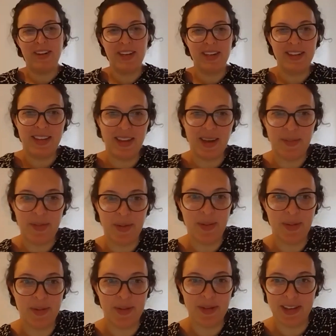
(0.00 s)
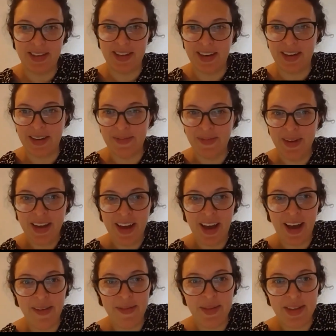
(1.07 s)
run into that problem all the time.
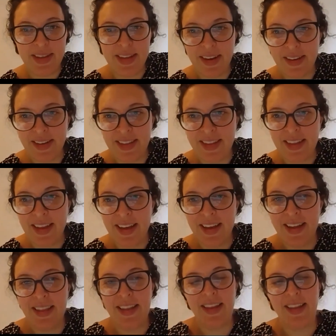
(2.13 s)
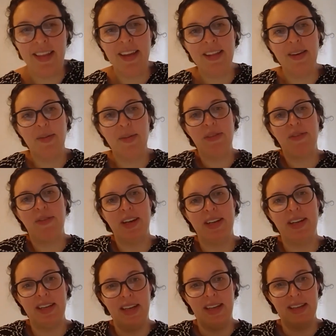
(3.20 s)
So the thing that we
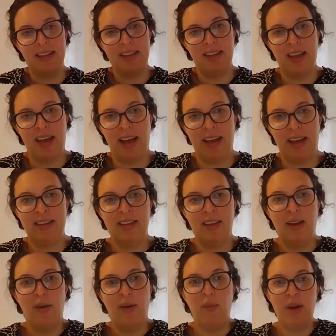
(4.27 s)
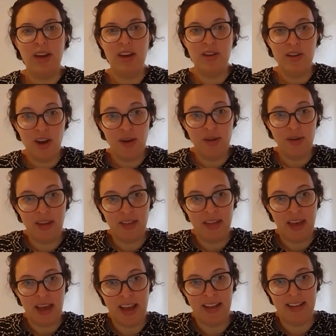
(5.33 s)
find is that we know that
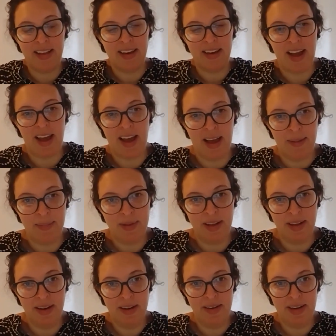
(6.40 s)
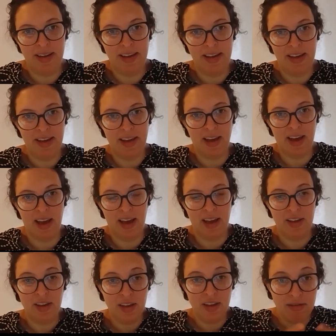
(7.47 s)
there is an absolutely
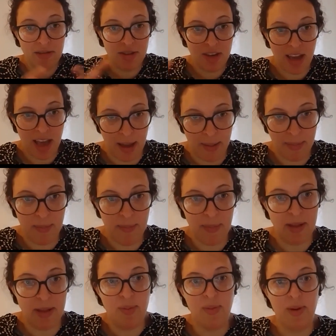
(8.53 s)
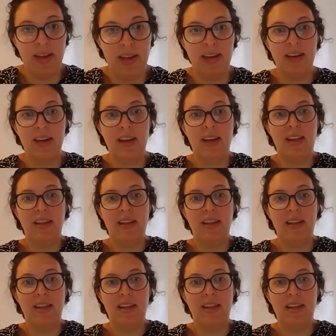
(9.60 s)
huge gap between